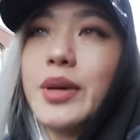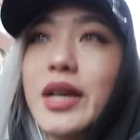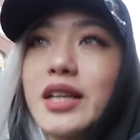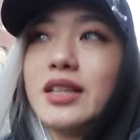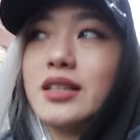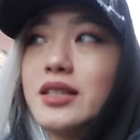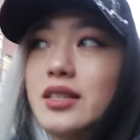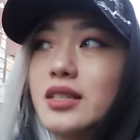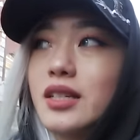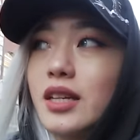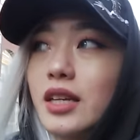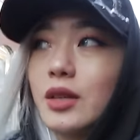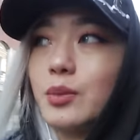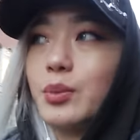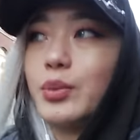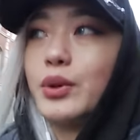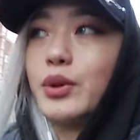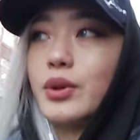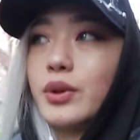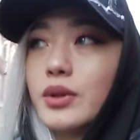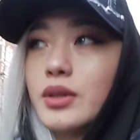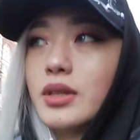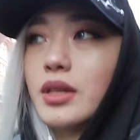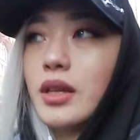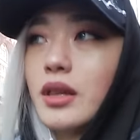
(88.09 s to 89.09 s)
Palace
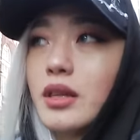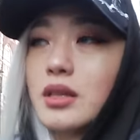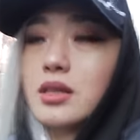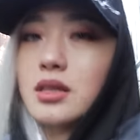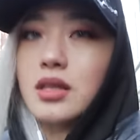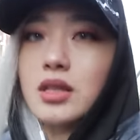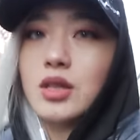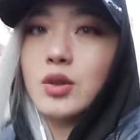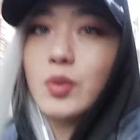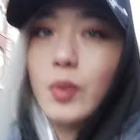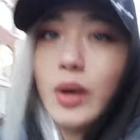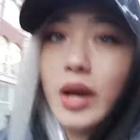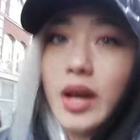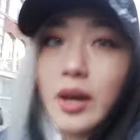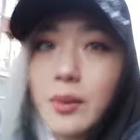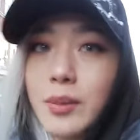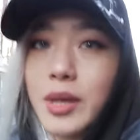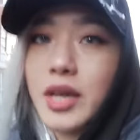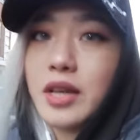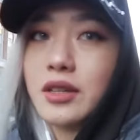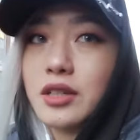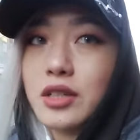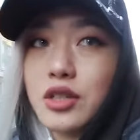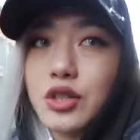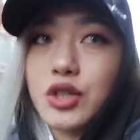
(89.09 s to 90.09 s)
Skateboards, and this is where I'm
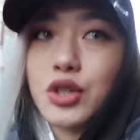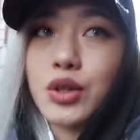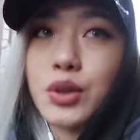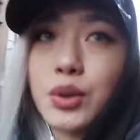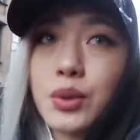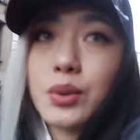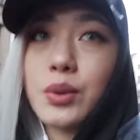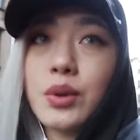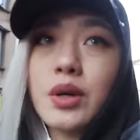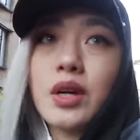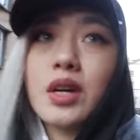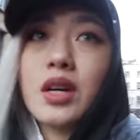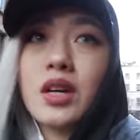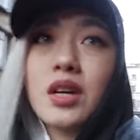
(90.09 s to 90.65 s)
heading to.